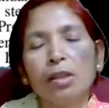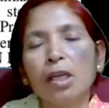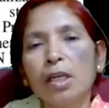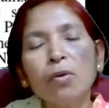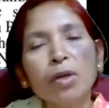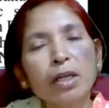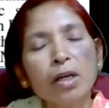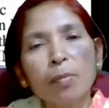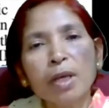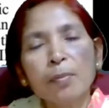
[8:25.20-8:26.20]
The new
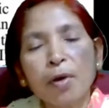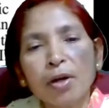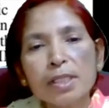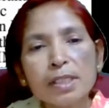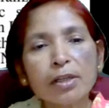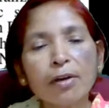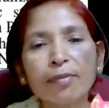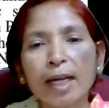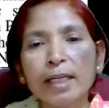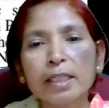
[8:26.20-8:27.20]
economic policy of
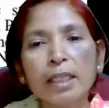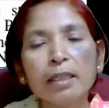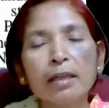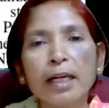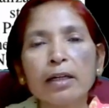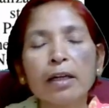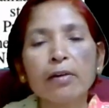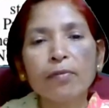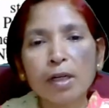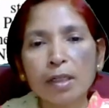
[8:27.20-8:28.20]

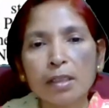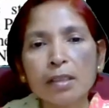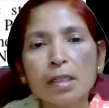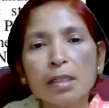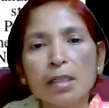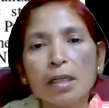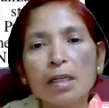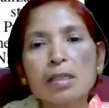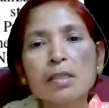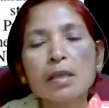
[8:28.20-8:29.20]
1991
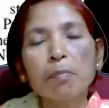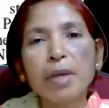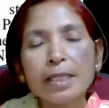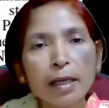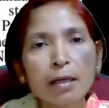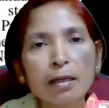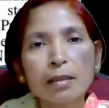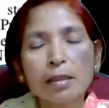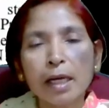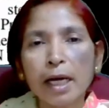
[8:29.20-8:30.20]
is the basic
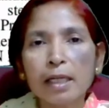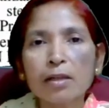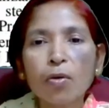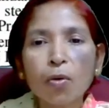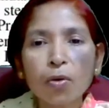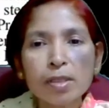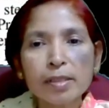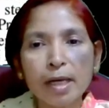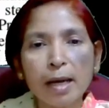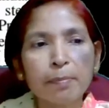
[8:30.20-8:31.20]
and core
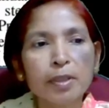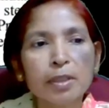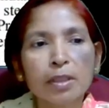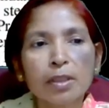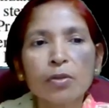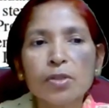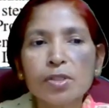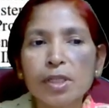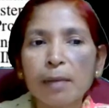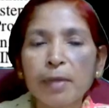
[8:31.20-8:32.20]
step to
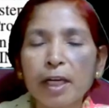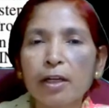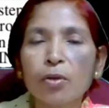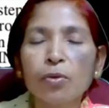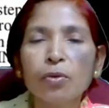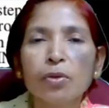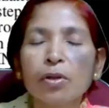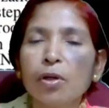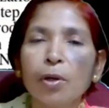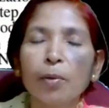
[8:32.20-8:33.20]
step into
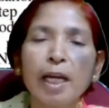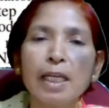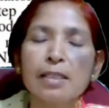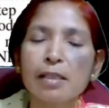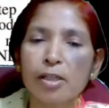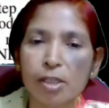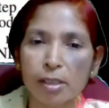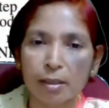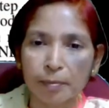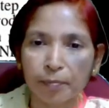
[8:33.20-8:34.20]
globalization.